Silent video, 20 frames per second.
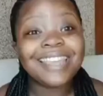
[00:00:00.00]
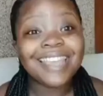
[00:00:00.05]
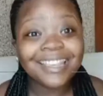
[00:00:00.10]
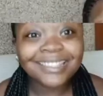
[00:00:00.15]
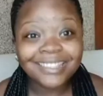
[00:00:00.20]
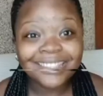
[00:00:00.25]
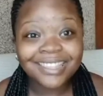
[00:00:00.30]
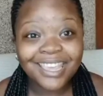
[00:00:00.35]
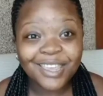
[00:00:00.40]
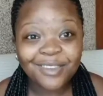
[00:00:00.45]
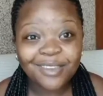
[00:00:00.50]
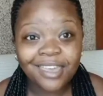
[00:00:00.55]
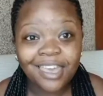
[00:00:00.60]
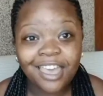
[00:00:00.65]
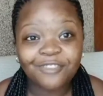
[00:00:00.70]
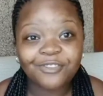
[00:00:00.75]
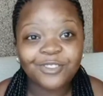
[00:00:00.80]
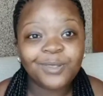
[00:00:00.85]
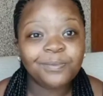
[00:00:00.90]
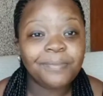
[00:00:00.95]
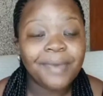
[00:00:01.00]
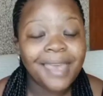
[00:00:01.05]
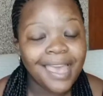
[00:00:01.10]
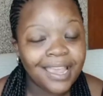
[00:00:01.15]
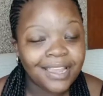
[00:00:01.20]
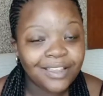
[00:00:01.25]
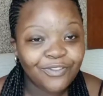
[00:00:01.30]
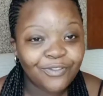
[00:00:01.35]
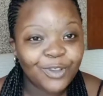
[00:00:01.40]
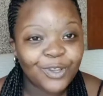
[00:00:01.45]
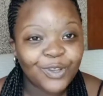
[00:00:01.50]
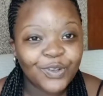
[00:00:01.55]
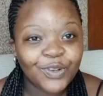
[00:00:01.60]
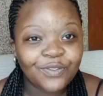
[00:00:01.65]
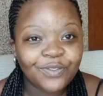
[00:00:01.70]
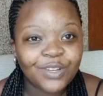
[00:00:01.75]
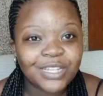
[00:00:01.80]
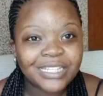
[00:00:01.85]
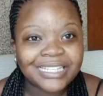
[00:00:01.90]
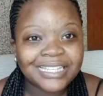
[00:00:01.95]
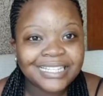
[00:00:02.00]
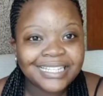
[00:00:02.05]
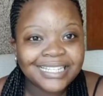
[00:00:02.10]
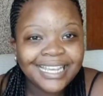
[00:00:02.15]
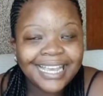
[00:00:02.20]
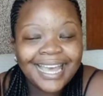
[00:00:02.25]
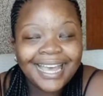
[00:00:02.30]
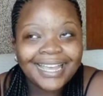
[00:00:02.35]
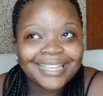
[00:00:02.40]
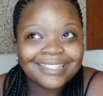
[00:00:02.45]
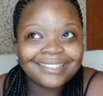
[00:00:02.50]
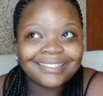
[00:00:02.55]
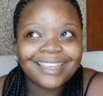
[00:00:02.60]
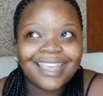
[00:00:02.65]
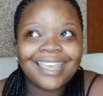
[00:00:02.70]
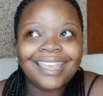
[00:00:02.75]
next thing you have to pack for university, guys,